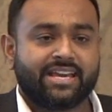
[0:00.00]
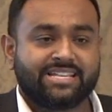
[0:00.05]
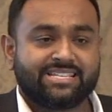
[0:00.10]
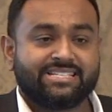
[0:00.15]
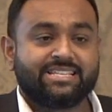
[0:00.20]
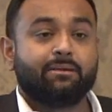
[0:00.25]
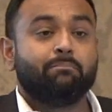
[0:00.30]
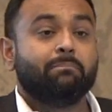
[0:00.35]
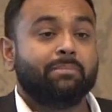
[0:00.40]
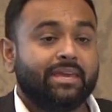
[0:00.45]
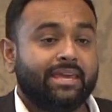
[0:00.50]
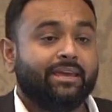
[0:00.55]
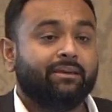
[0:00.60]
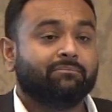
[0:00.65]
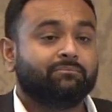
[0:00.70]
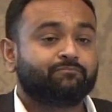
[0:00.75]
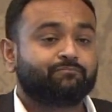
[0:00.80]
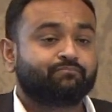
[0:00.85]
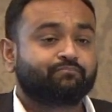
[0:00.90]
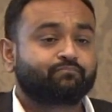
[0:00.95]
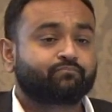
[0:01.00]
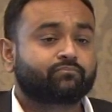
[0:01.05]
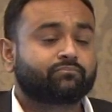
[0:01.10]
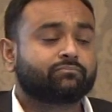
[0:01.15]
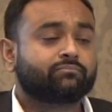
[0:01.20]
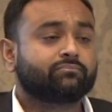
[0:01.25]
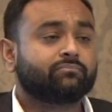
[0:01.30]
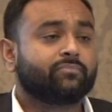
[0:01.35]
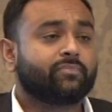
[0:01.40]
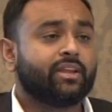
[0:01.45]
SME.
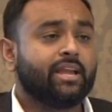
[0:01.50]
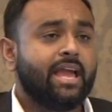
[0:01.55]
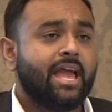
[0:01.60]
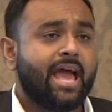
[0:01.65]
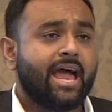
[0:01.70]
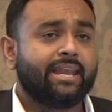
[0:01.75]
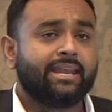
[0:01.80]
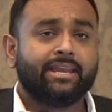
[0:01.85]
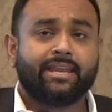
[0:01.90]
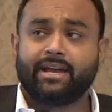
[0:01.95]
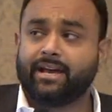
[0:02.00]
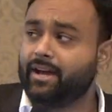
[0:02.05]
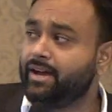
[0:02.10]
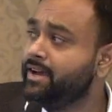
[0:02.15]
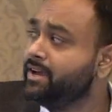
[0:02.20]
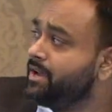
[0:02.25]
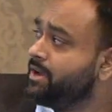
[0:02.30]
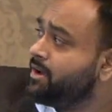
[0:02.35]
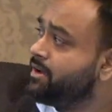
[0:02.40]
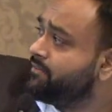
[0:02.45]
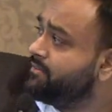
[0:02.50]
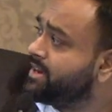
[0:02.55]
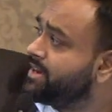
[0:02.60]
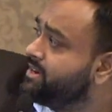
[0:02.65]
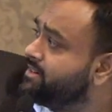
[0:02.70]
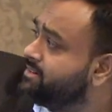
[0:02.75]
And very